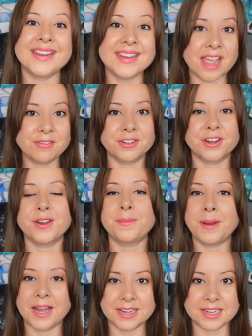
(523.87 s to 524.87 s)
Never
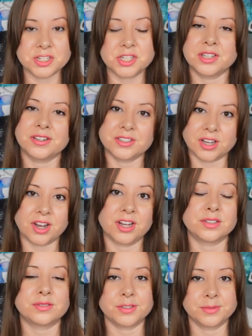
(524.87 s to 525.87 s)
punish your
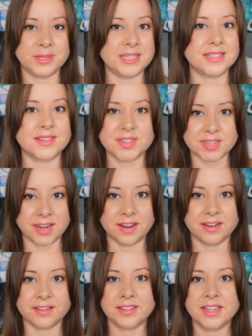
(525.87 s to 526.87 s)
dog for being
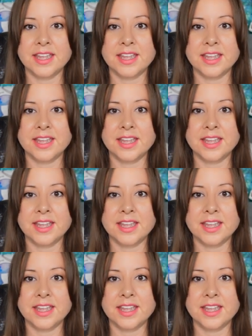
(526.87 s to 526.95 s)
scared.